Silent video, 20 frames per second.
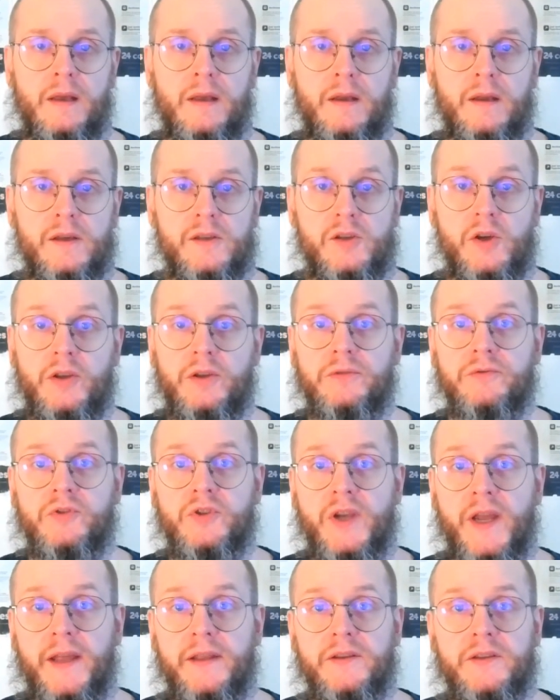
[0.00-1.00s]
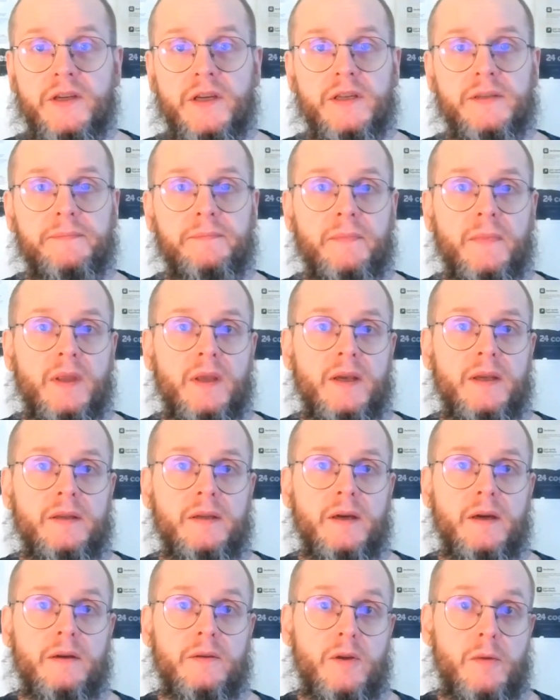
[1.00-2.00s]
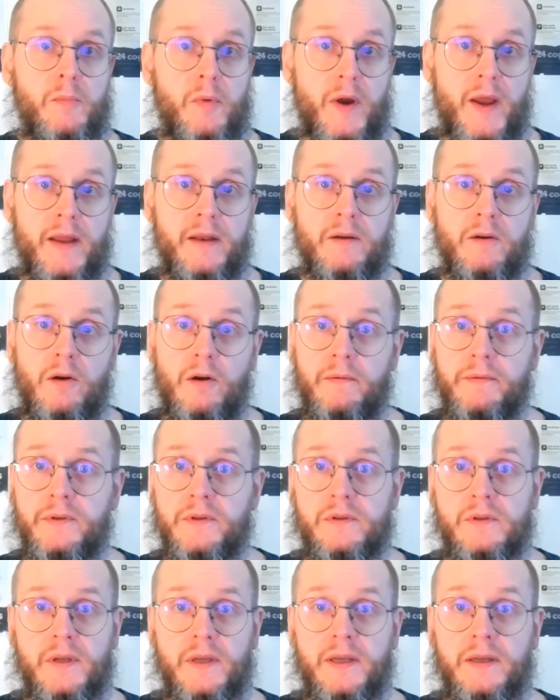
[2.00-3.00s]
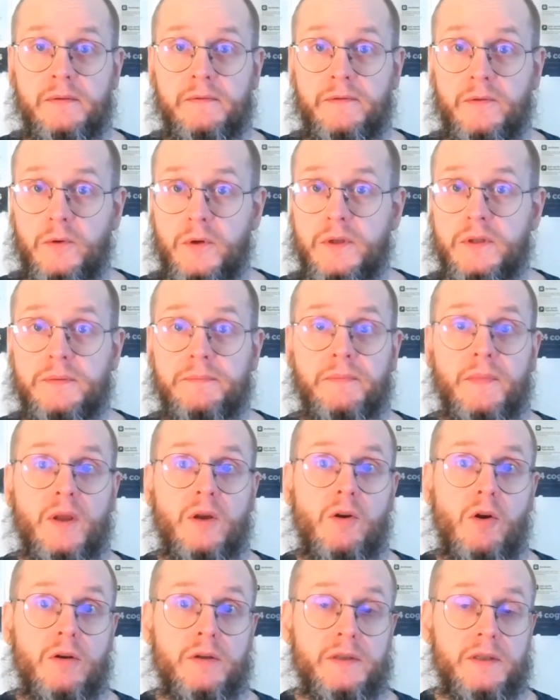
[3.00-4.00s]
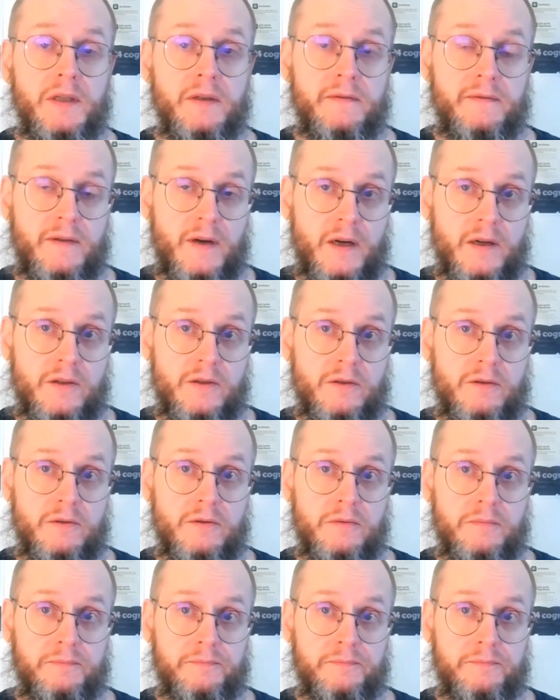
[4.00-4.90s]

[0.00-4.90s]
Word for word: Certain changes in uh, the brain obviously influence cognitive functions.